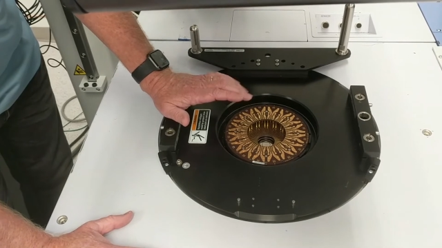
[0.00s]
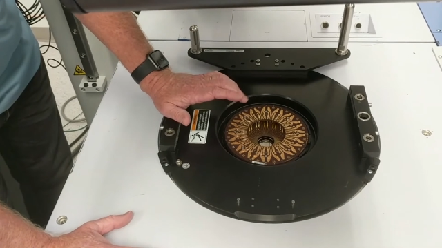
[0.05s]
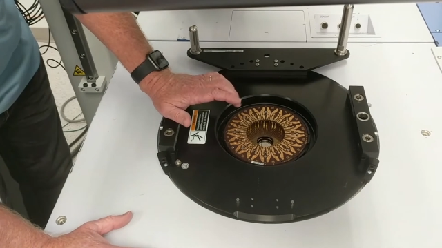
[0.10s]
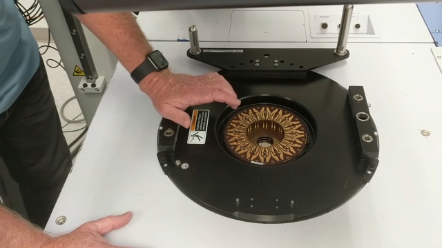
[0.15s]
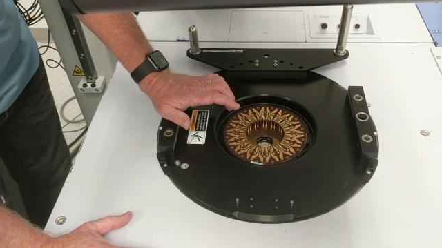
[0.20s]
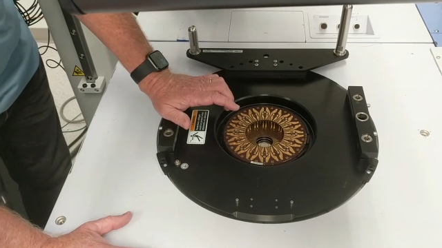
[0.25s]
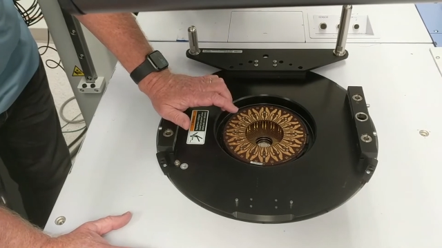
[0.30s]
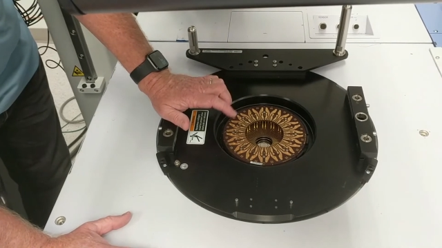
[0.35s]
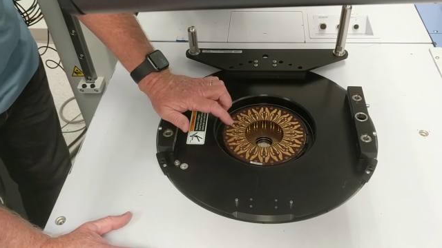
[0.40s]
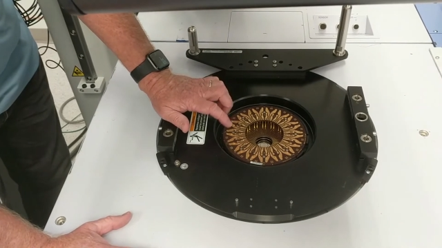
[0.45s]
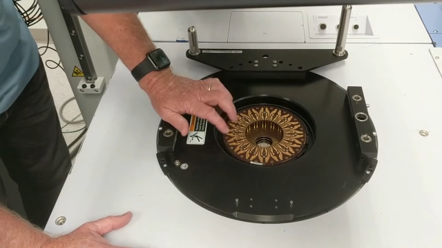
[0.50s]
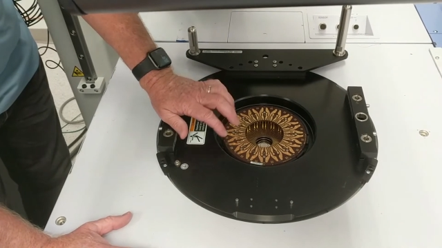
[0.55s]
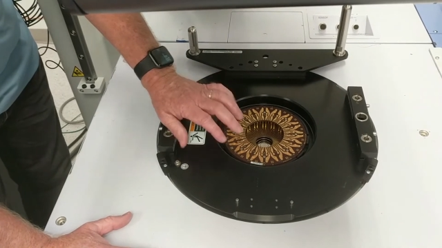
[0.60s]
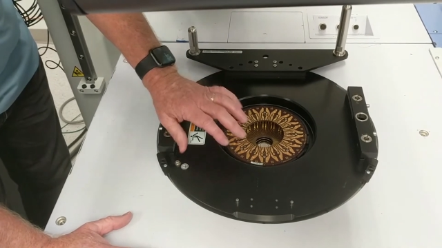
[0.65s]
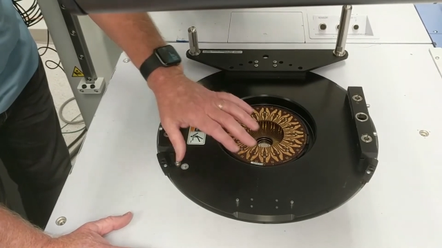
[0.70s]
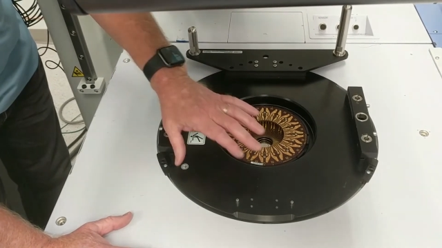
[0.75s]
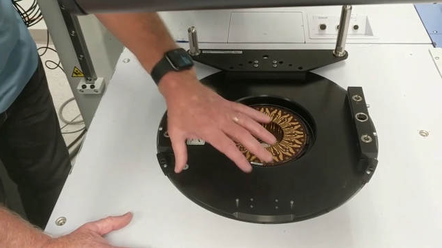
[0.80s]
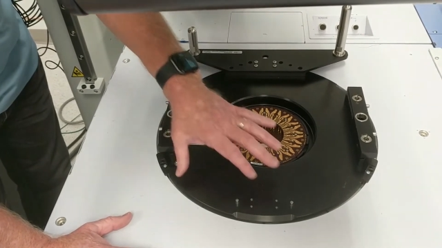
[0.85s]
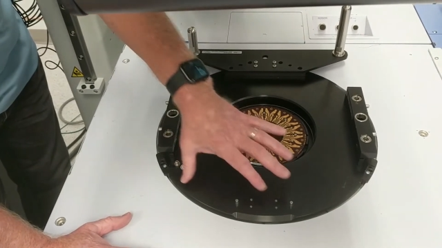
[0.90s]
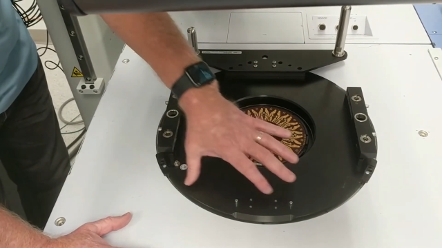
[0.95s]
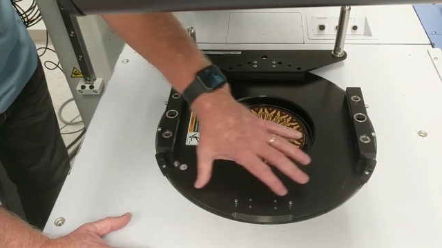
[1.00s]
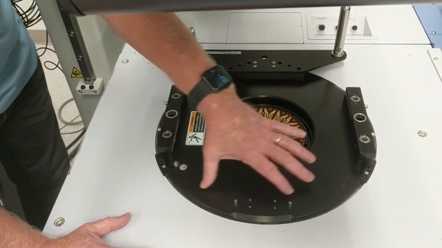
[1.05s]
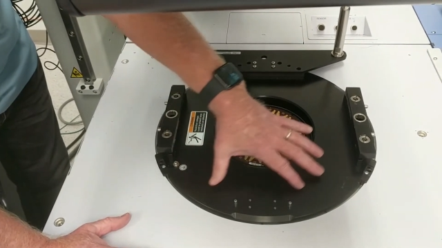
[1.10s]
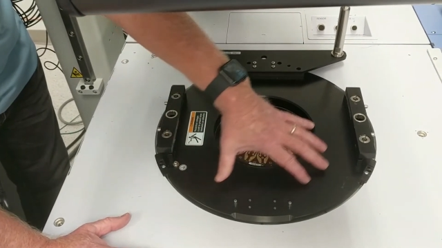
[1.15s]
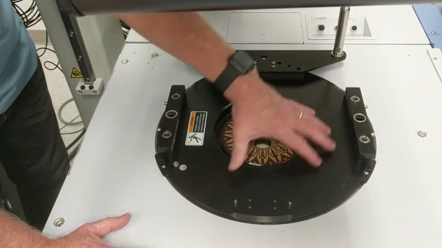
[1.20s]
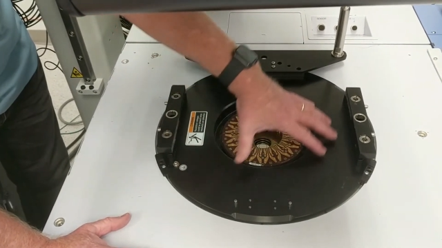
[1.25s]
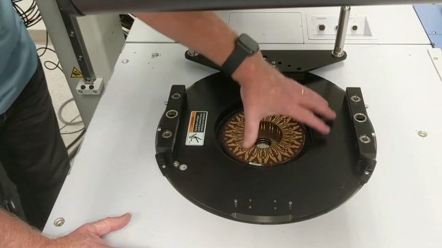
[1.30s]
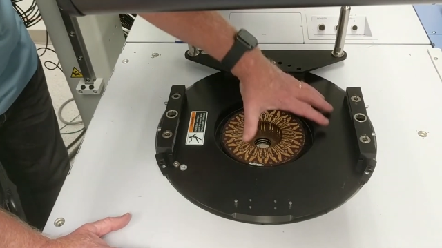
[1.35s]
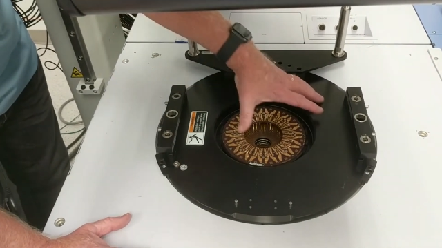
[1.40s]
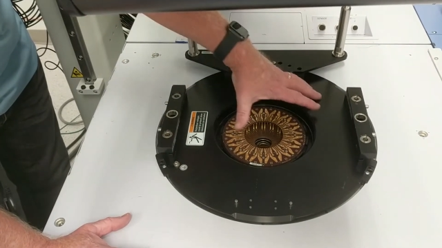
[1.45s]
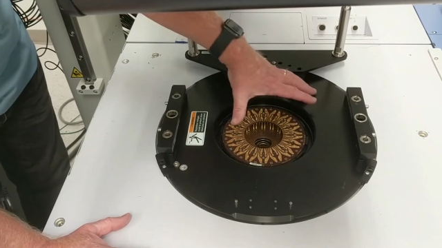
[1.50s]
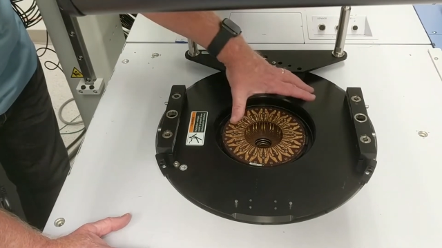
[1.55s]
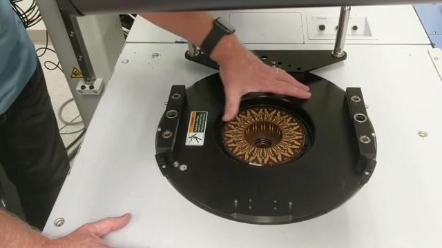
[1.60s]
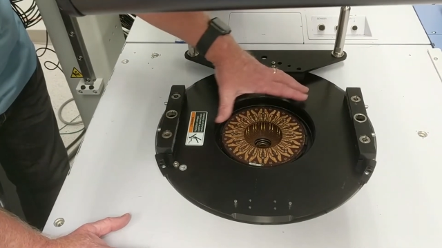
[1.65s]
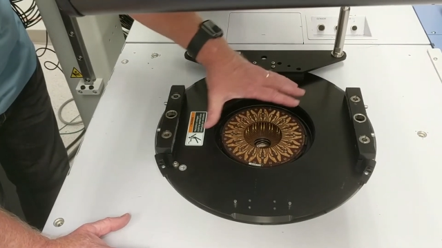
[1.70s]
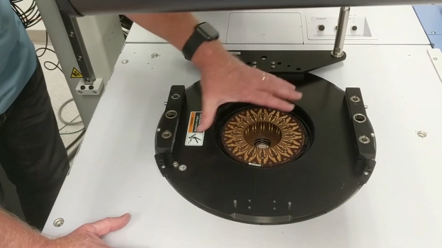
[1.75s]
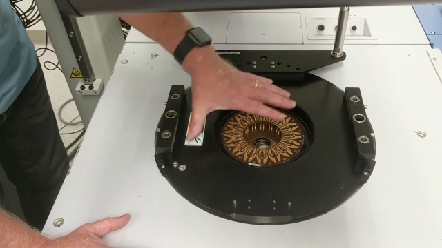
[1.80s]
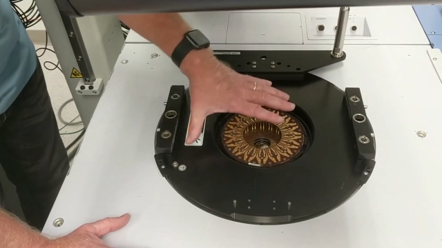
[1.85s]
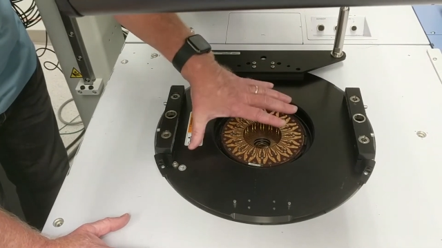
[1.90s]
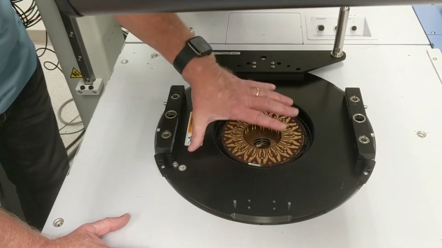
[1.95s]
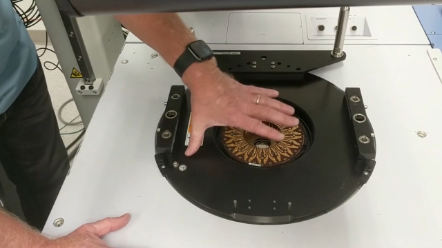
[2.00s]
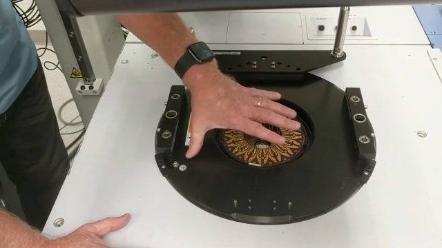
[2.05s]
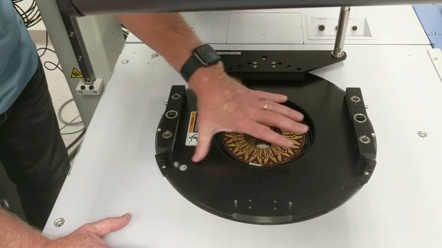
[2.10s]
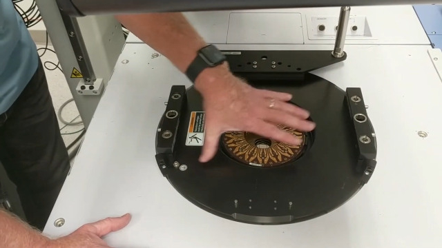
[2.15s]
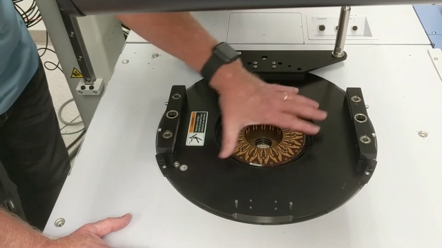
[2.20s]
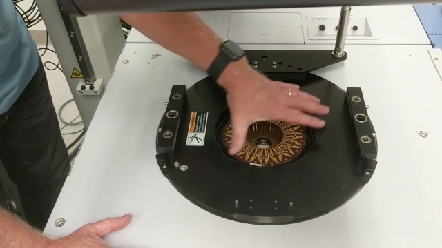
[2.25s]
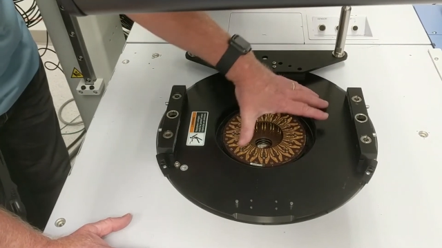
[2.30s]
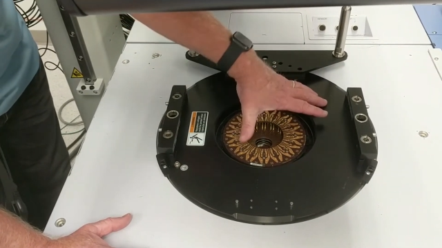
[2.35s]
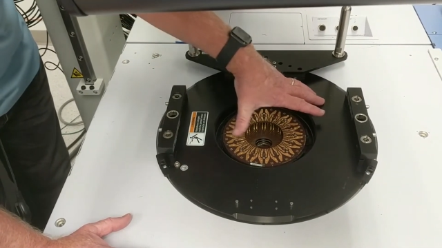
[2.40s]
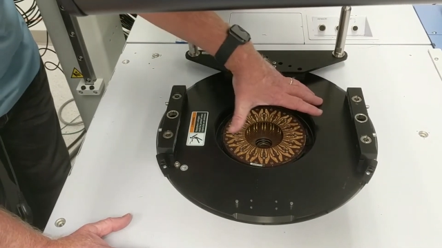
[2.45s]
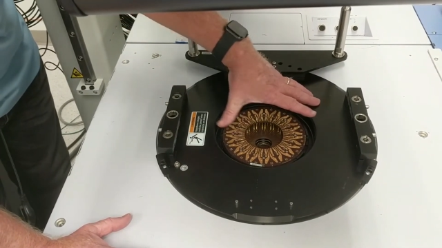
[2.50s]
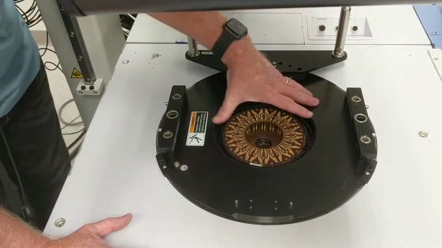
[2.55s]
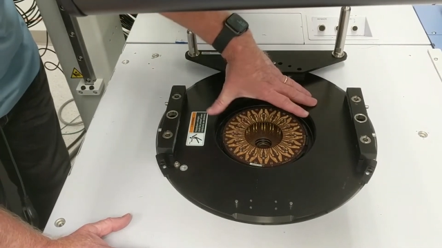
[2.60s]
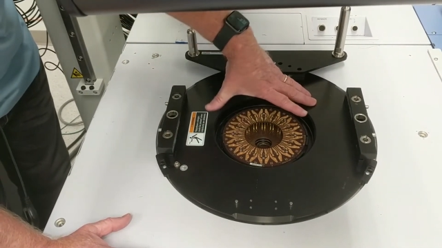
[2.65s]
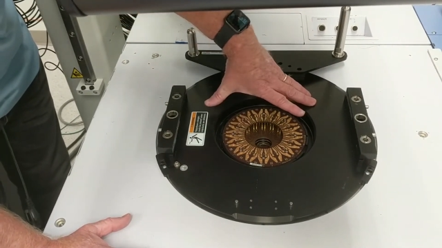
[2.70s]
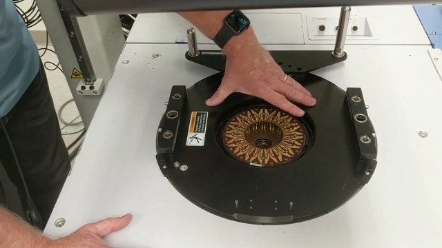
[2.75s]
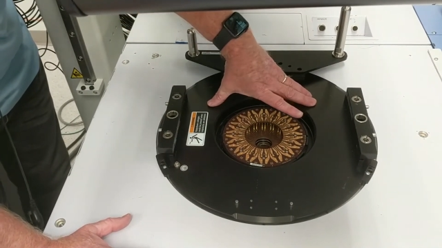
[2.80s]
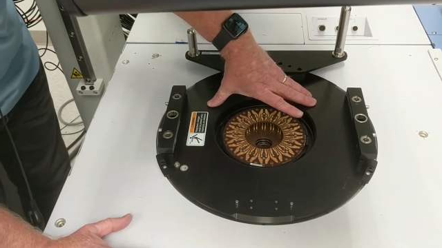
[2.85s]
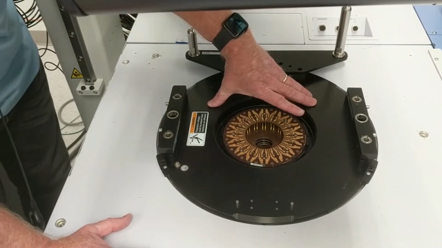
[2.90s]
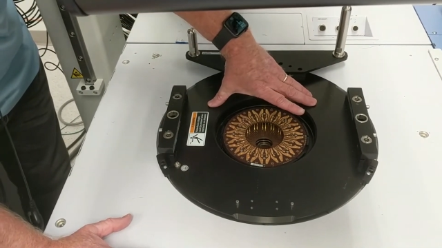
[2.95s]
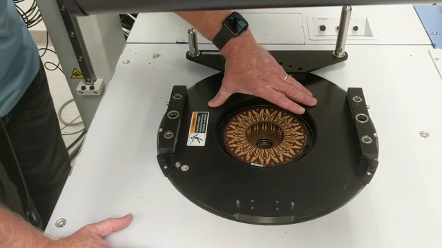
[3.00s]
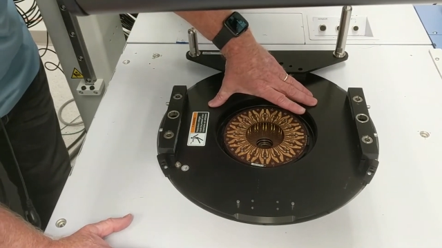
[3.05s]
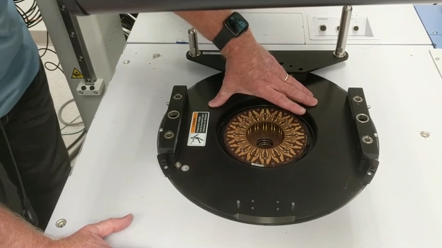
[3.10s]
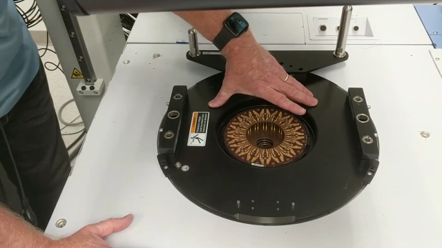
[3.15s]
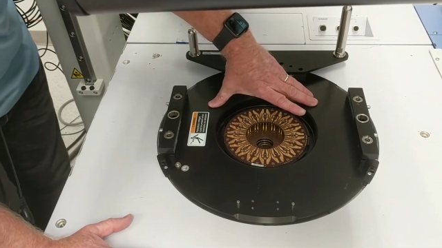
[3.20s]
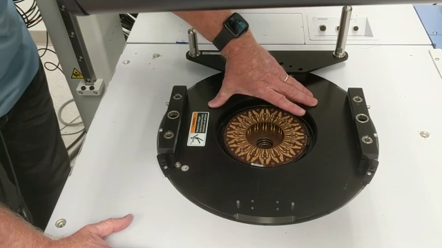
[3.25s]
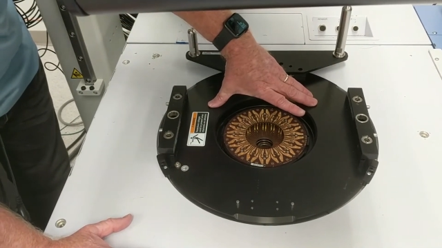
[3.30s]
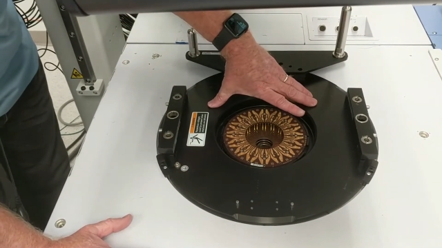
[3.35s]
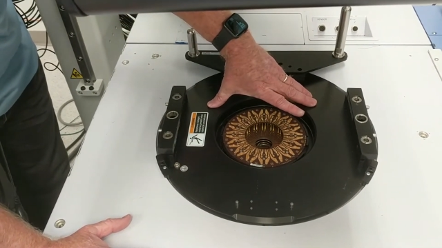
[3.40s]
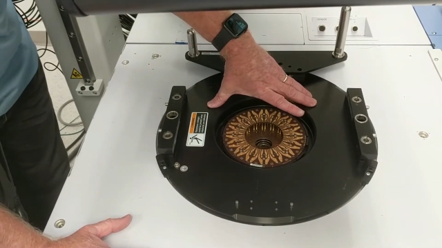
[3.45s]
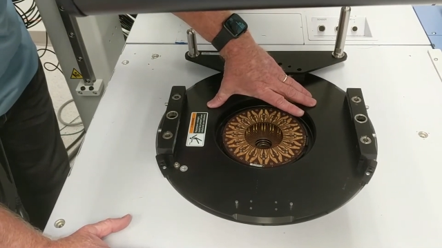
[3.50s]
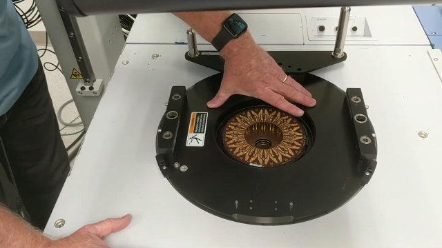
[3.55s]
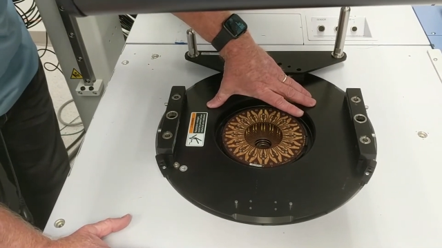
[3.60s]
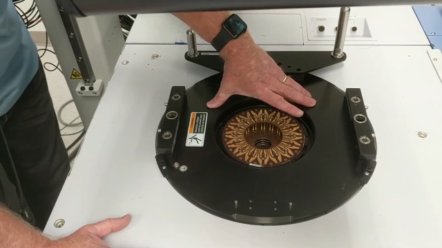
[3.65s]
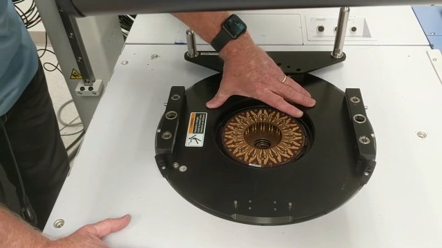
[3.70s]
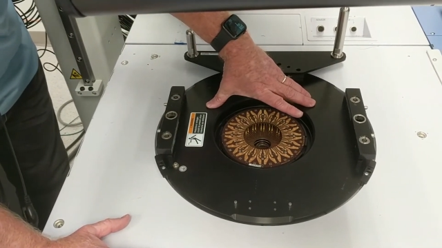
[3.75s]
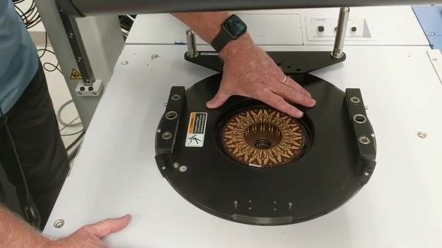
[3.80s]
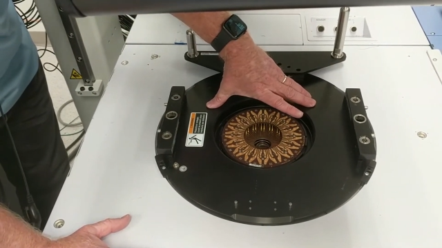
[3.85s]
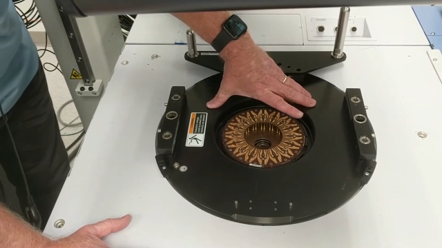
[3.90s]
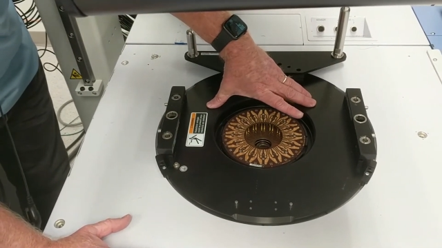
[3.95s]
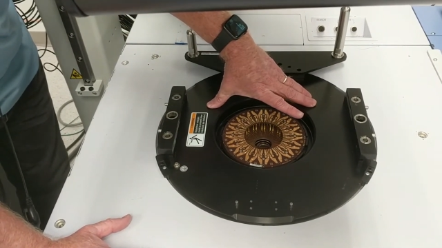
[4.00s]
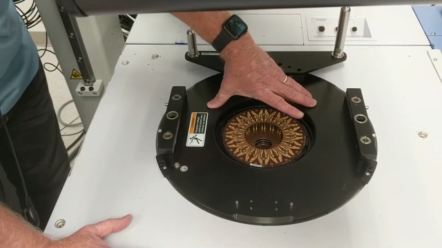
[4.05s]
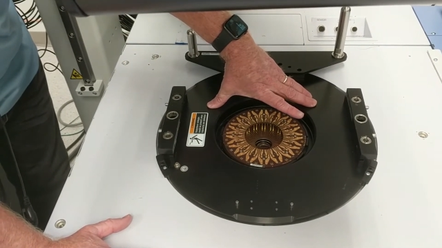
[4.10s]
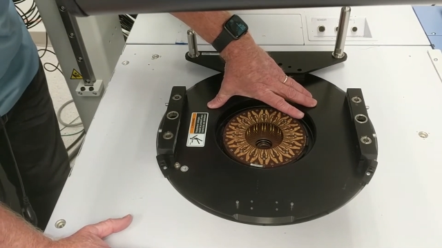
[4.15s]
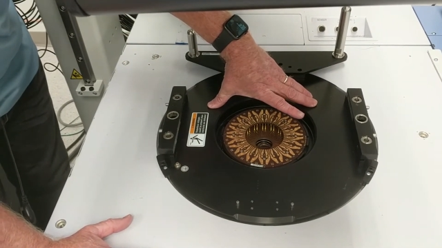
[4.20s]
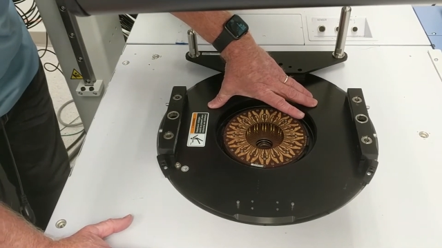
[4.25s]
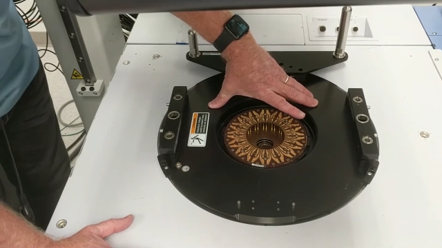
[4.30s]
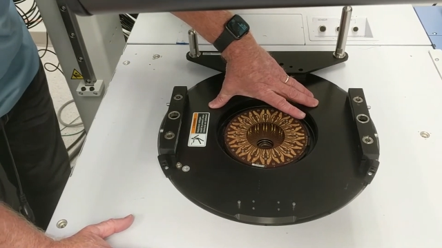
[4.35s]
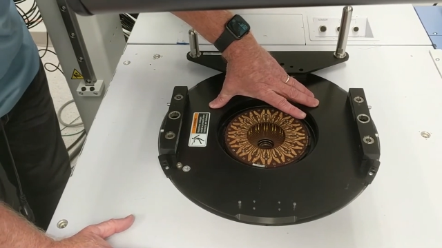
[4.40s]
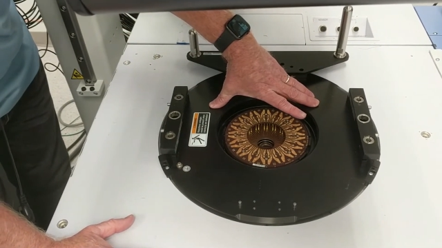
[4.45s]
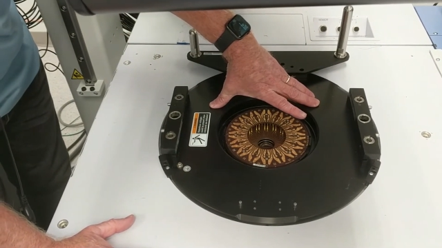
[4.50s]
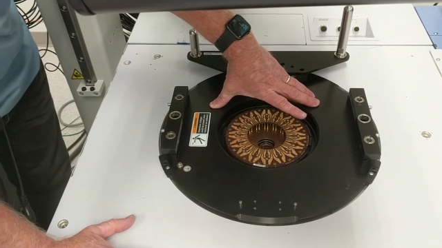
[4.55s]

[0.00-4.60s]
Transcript: [unreadable: no face in view]